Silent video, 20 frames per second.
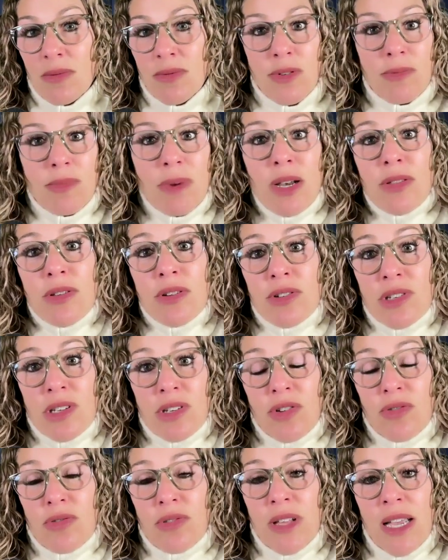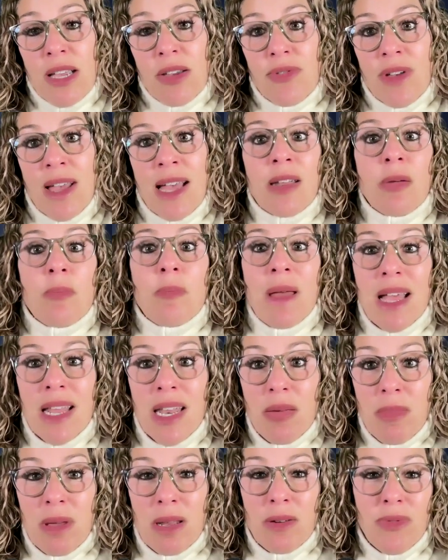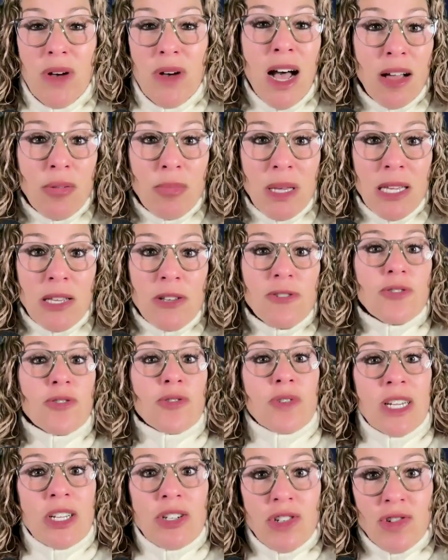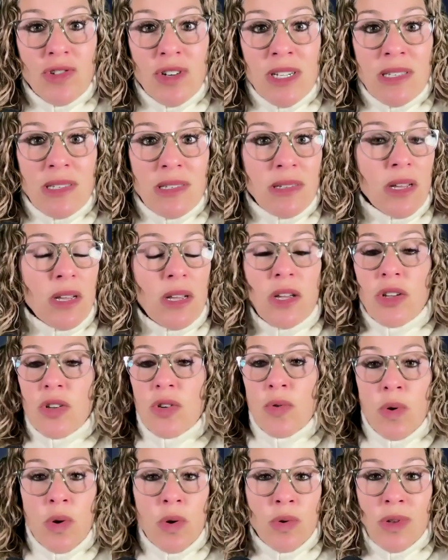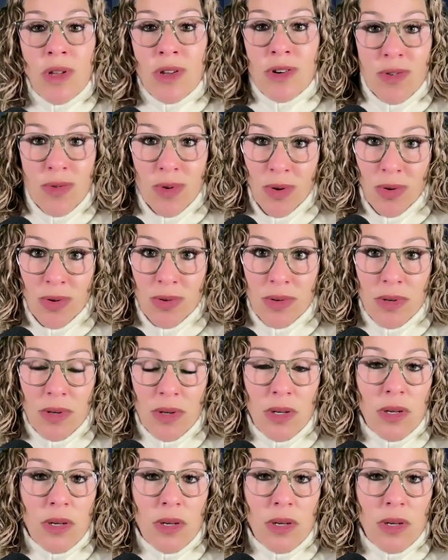from others in your life and abandonment of hobbies or interests you hold on your own.